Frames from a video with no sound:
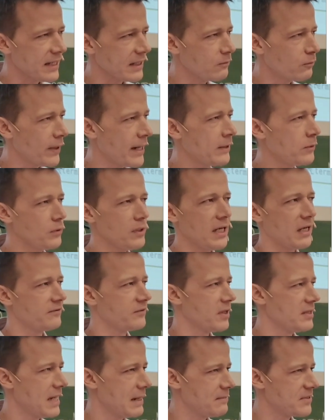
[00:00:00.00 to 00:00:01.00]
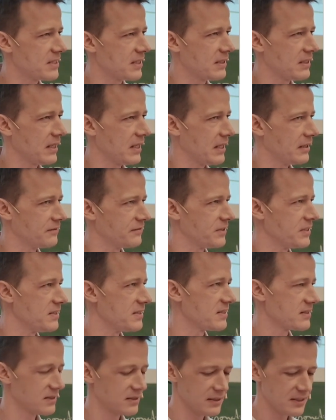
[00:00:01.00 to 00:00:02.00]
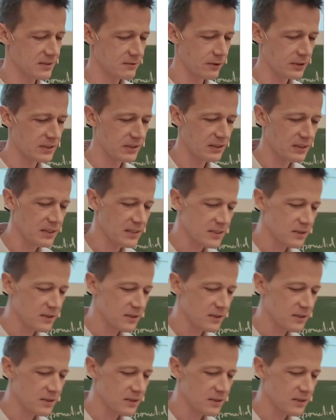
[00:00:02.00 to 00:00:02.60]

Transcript: why do they have the names that they have, these quantities?